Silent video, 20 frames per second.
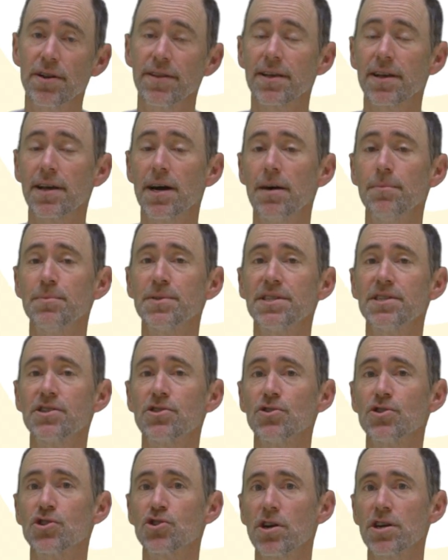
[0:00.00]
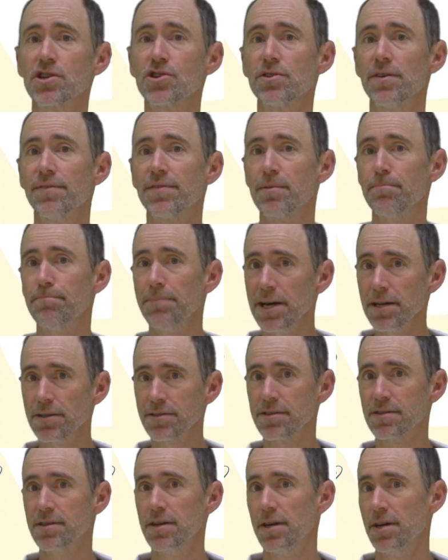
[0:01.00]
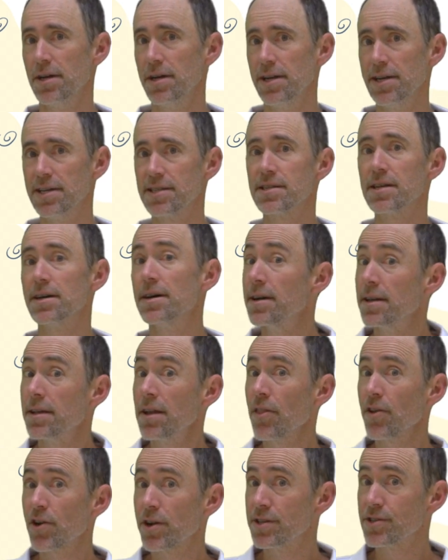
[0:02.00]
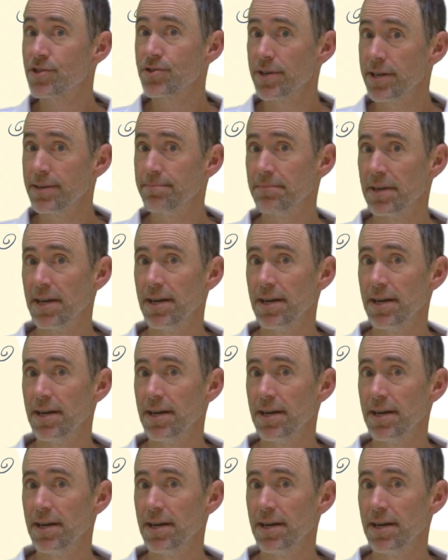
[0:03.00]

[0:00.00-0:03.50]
and the compositional structure of the belt is another constraint.